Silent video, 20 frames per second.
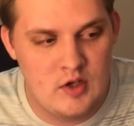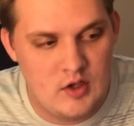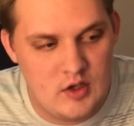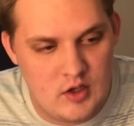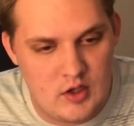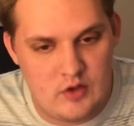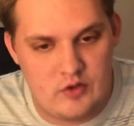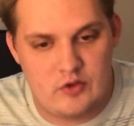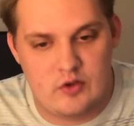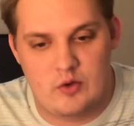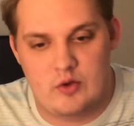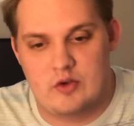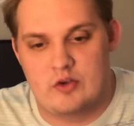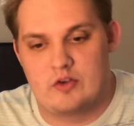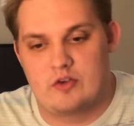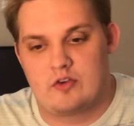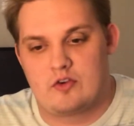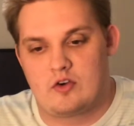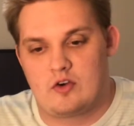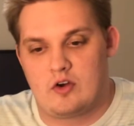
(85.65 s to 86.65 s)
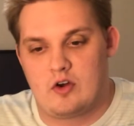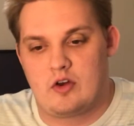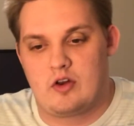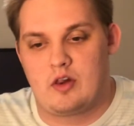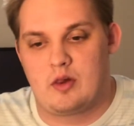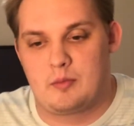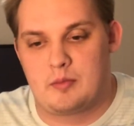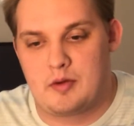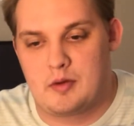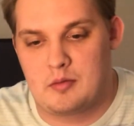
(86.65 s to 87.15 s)
and so he just started
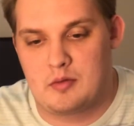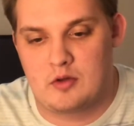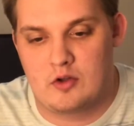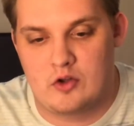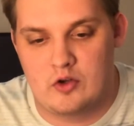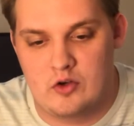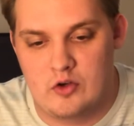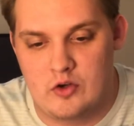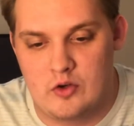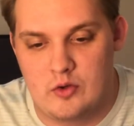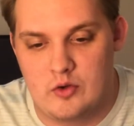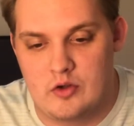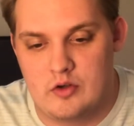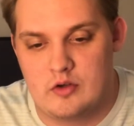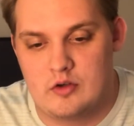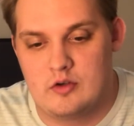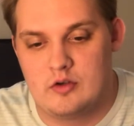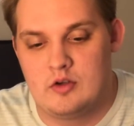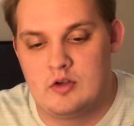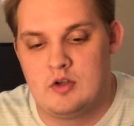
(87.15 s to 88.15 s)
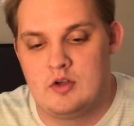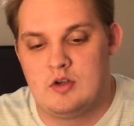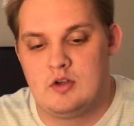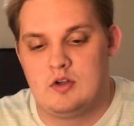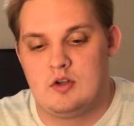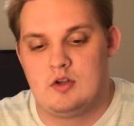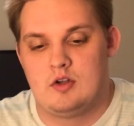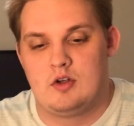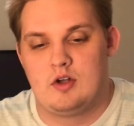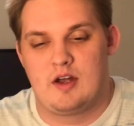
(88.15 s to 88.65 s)
telling people he couldn't do it.
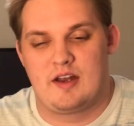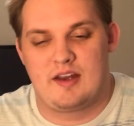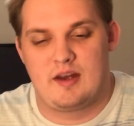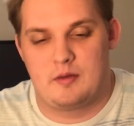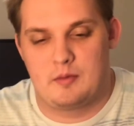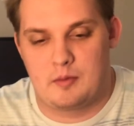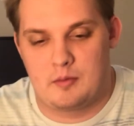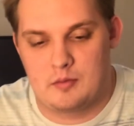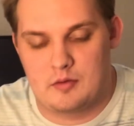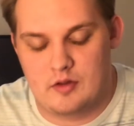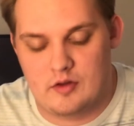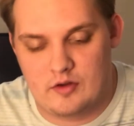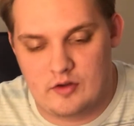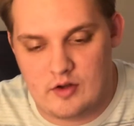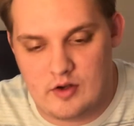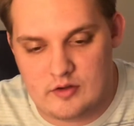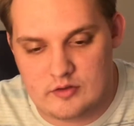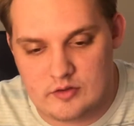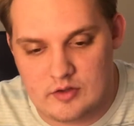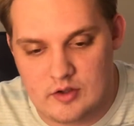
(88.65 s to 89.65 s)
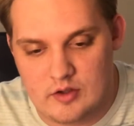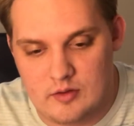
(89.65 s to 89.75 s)
I can't remember the exact